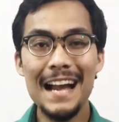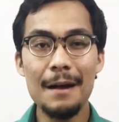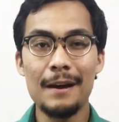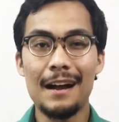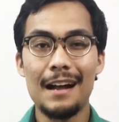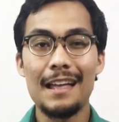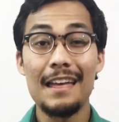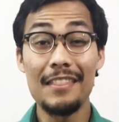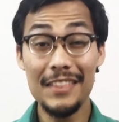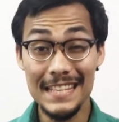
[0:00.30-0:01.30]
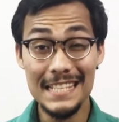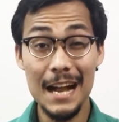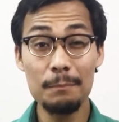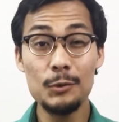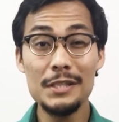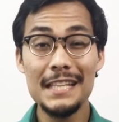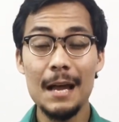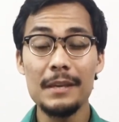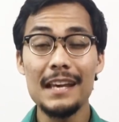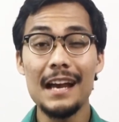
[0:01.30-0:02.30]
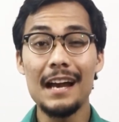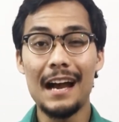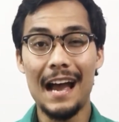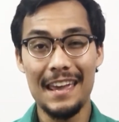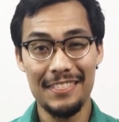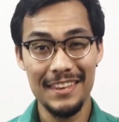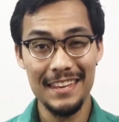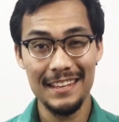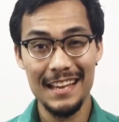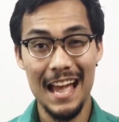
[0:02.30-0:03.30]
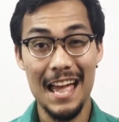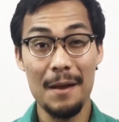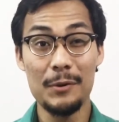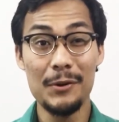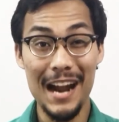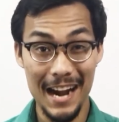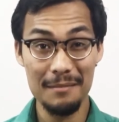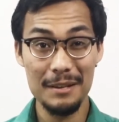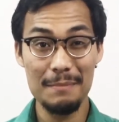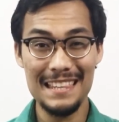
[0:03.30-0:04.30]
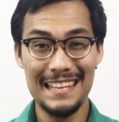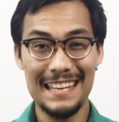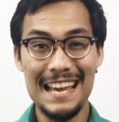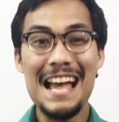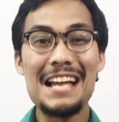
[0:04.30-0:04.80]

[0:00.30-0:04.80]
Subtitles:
Marhaba, this is Abdul Samie. I think I am your Arabic buddy.